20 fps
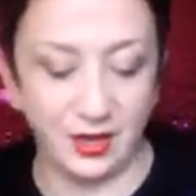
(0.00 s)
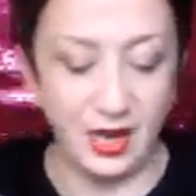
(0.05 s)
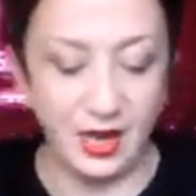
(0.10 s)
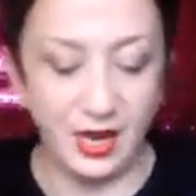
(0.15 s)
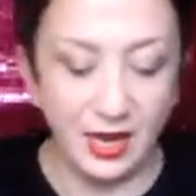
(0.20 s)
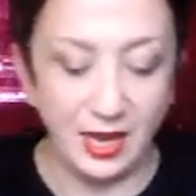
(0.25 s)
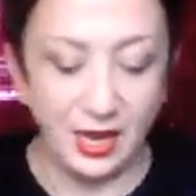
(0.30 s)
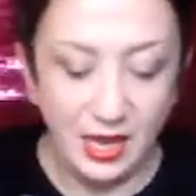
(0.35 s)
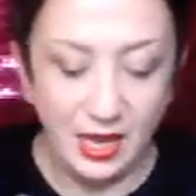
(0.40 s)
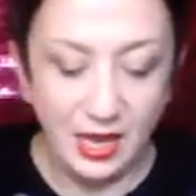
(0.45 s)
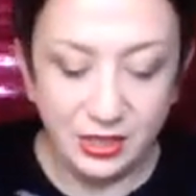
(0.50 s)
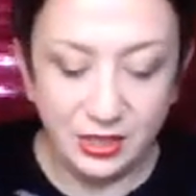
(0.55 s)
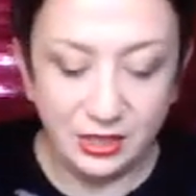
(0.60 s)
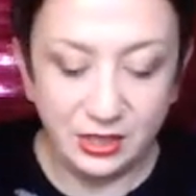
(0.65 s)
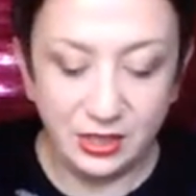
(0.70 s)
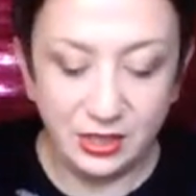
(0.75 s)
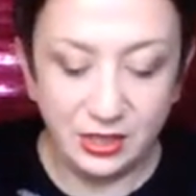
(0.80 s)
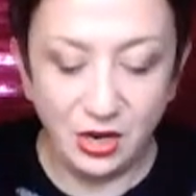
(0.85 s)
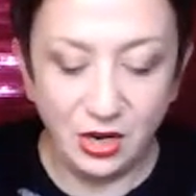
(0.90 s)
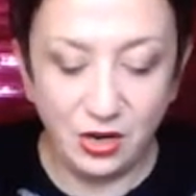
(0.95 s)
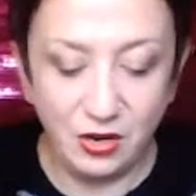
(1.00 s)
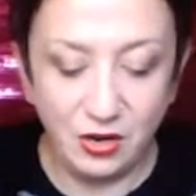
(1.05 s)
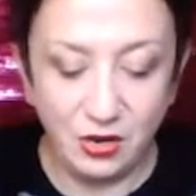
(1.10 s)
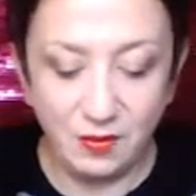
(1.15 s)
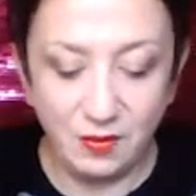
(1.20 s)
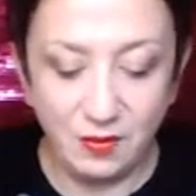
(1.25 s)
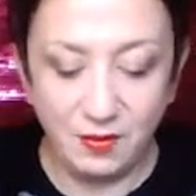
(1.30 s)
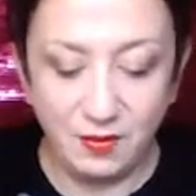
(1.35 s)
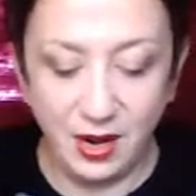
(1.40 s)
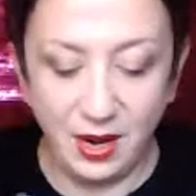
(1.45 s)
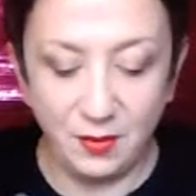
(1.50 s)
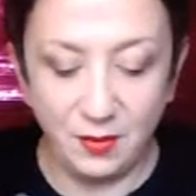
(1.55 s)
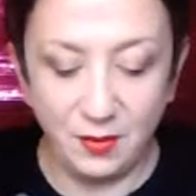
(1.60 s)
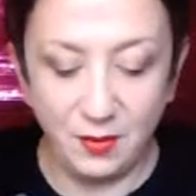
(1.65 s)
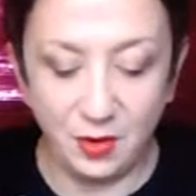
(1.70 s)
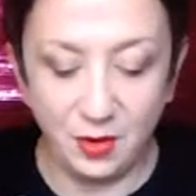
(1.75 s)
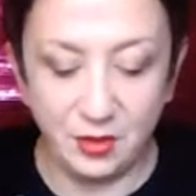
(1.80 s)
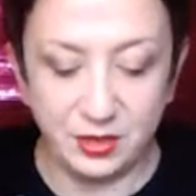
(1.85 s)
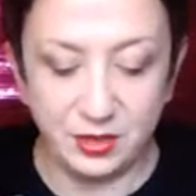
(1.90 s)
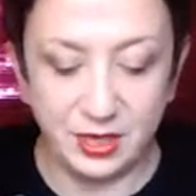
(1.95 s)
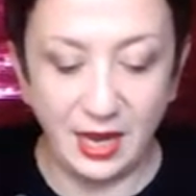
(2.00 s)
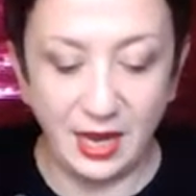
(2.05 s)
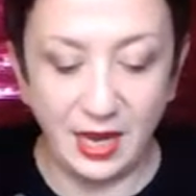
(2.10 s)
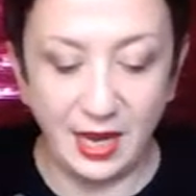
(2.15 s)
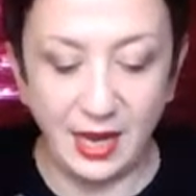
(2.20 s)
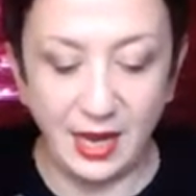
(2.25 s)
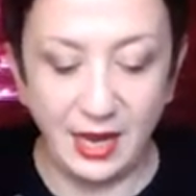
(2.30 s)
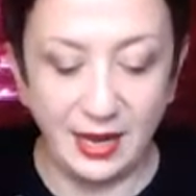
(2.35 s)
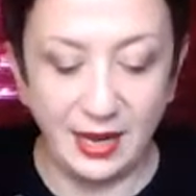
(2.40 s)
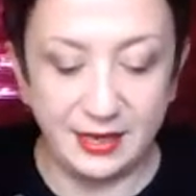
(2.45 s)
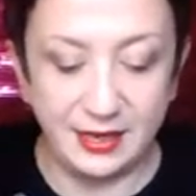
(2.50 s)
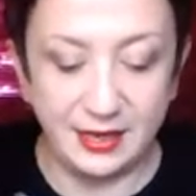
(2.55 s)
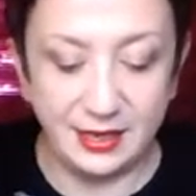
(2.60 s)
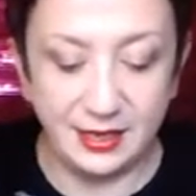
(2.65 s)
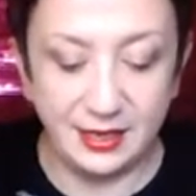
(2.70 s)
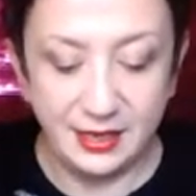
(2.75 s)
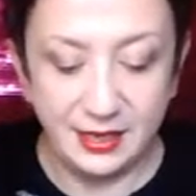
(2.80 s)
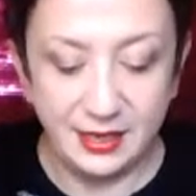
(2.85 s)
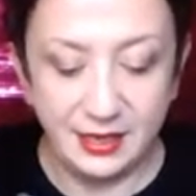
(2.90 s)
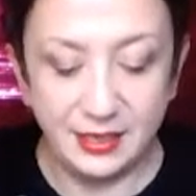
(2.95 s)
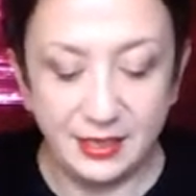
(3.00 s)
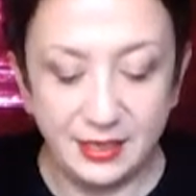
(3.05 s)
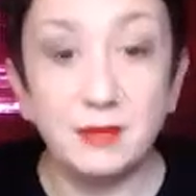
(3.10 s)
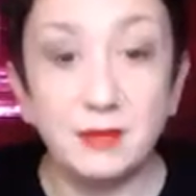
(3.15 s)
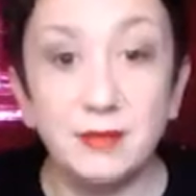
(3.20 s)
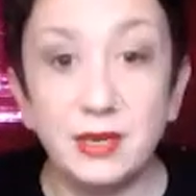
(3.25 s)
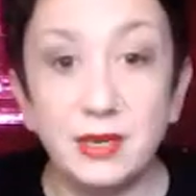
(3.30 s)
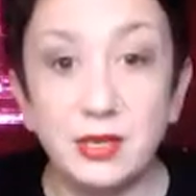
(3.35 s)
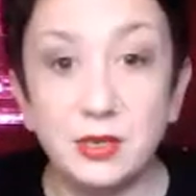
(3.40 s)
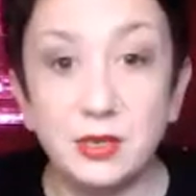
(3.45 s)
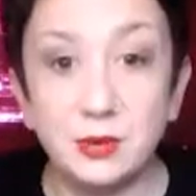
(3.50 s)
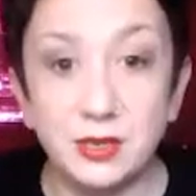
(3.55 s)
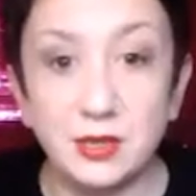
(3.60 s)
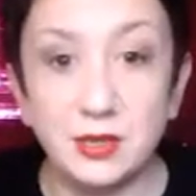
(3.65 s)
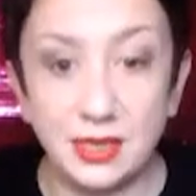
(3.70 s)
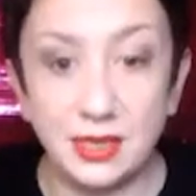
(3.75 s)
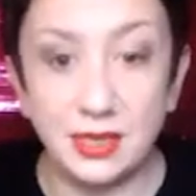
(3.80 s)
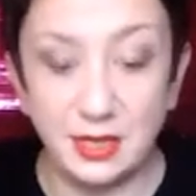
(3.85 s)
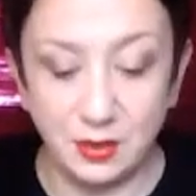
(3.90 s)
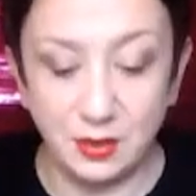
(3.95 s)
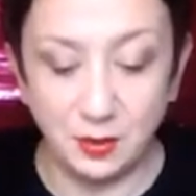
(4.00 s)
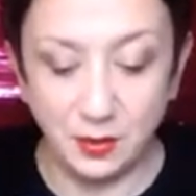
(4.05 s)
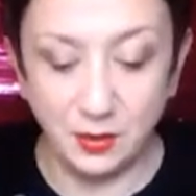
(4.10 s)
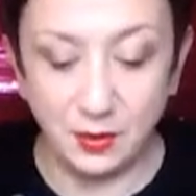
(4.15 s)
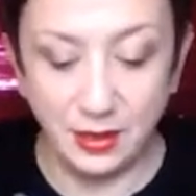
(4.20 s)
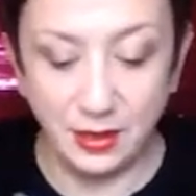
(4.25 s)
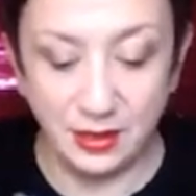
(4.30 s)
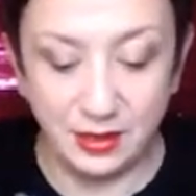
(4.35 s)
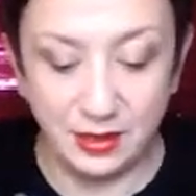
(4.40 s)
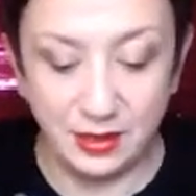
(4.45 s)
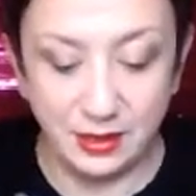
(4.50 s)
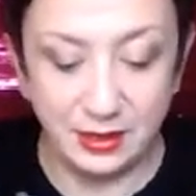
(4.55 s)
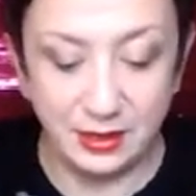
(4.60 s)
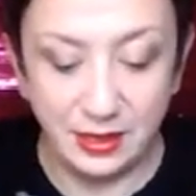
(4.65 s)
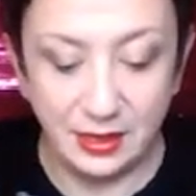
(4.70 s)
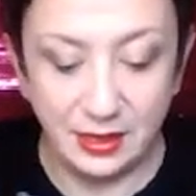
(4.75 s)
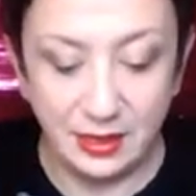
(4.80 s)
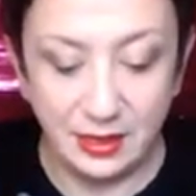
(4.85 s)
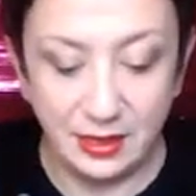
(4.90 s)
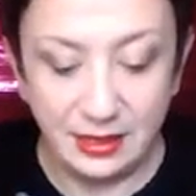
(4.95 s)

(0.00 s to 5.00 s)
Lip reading: Okay, so you might want to add some little sequins,